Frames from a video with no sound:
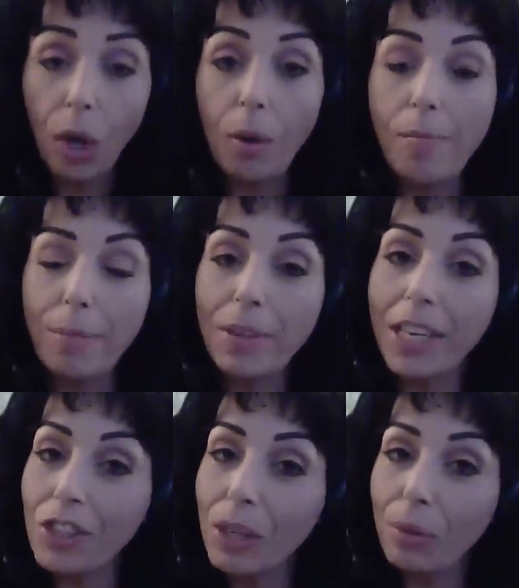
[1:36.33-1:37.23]
Remember
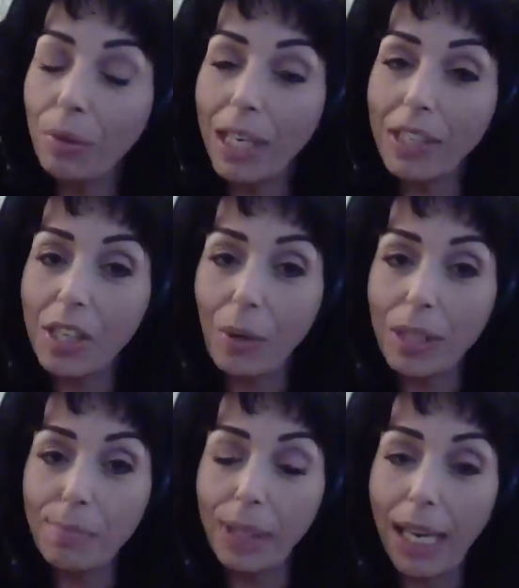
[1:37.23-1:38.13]
that general readings
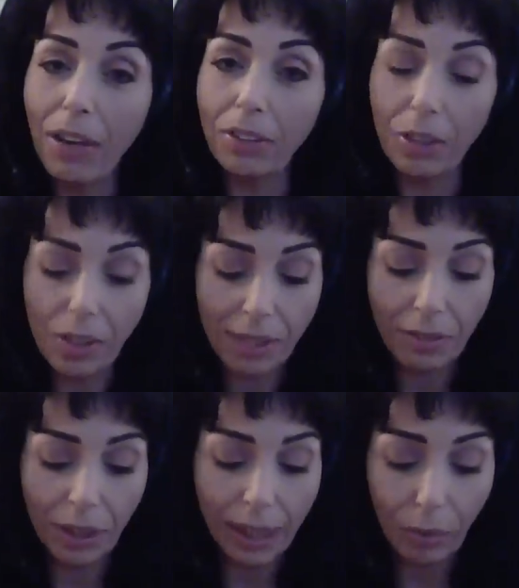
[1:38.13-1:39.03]
always play out a little
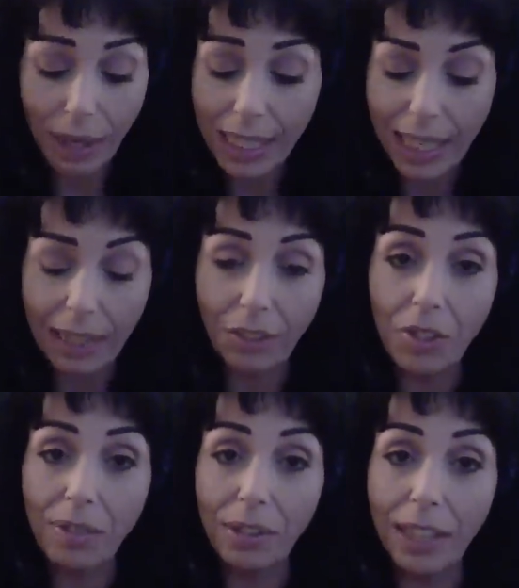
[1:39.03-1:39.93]
differently, resonate a little
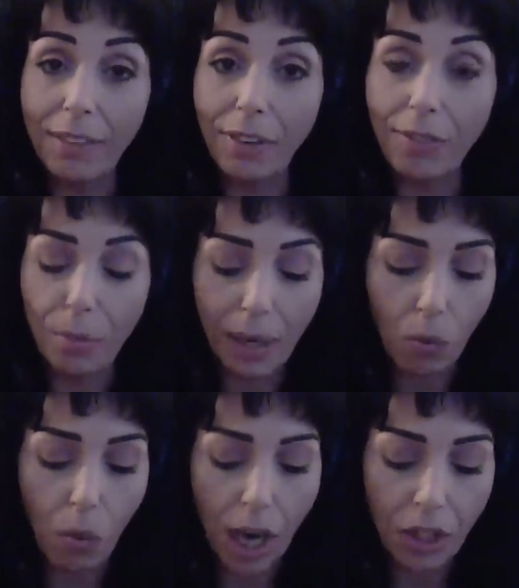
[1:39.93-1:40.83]
differently for everybody
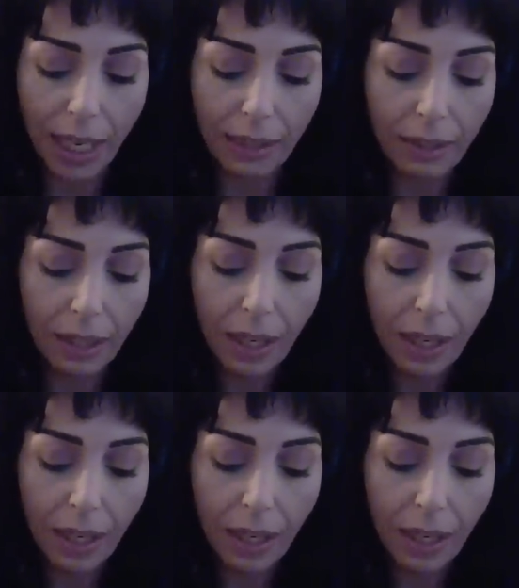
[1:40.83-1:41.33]
watching.